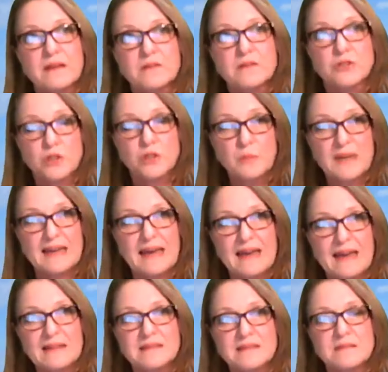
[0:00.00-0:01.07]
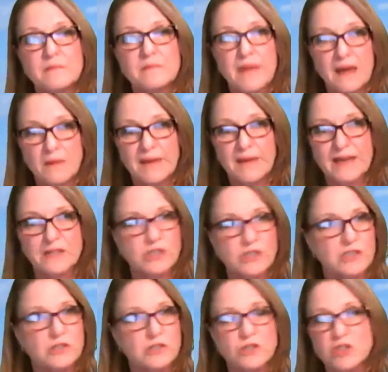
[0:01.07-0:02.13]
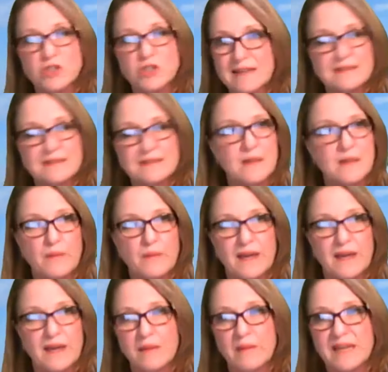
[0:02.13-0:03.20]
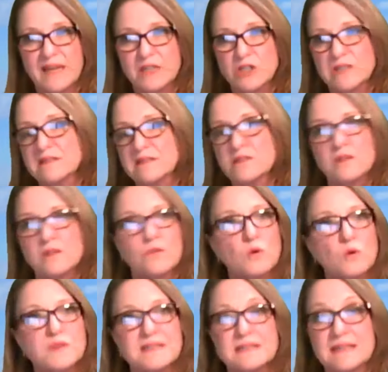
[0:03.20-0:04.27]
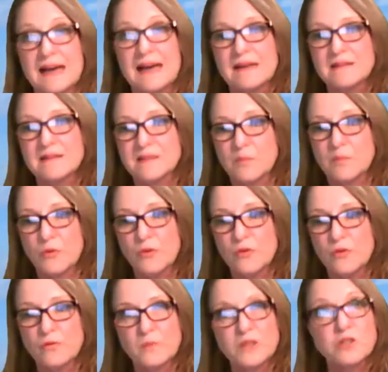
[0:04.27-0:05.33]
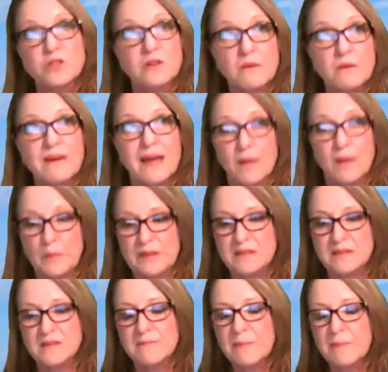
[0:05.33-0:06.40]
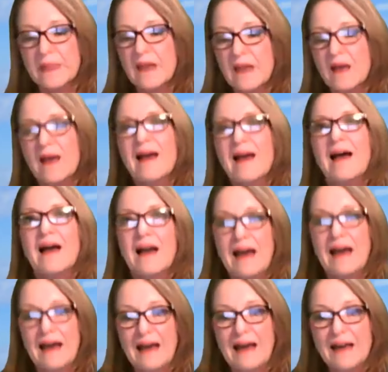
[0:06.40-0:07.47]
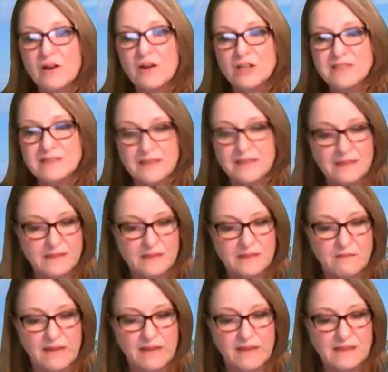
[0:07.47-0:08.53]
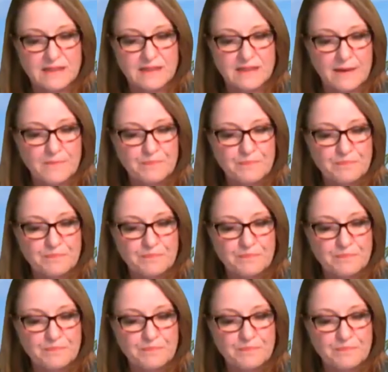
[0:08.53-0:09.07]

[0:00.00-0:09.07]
duplicate, make managers, just keep making managers. And so, of course, the cycles improved. But you know what happened? I got to senior director